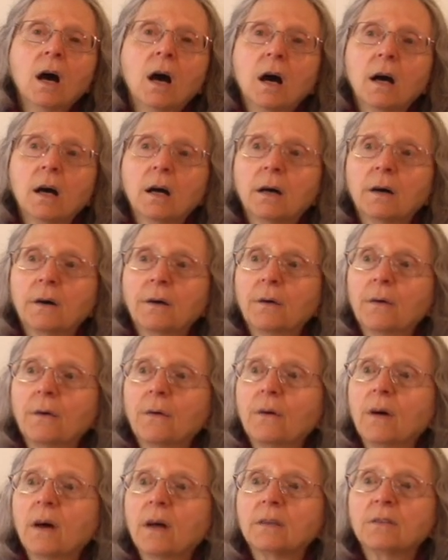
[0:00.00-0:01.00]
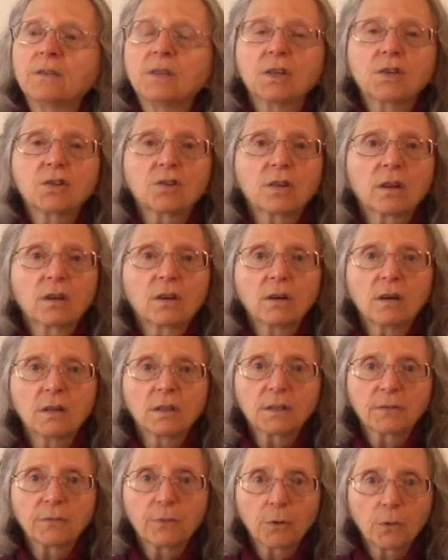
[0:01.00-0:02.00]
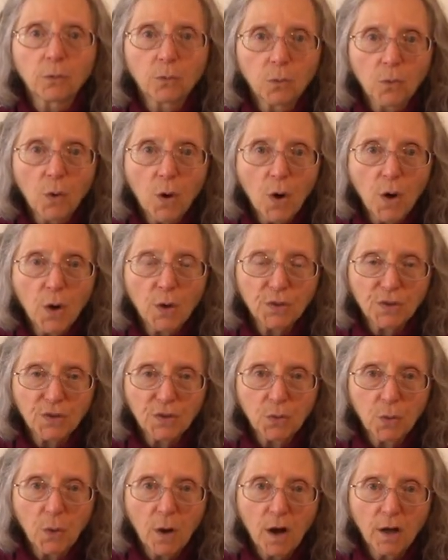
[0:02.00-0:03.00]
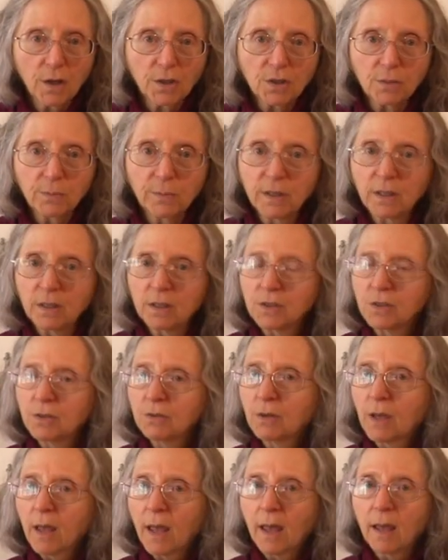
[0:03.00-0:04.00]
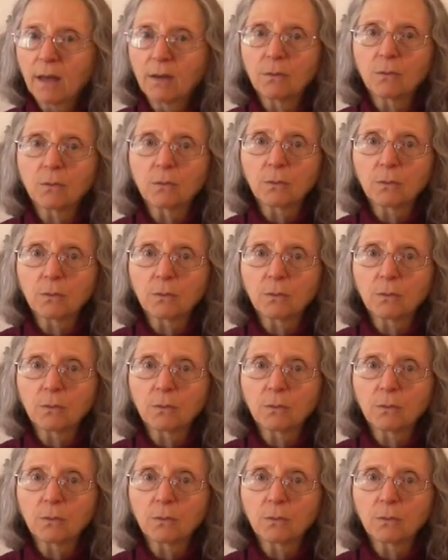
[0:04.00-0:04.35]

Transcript: a dish that calls for raw squash because you can't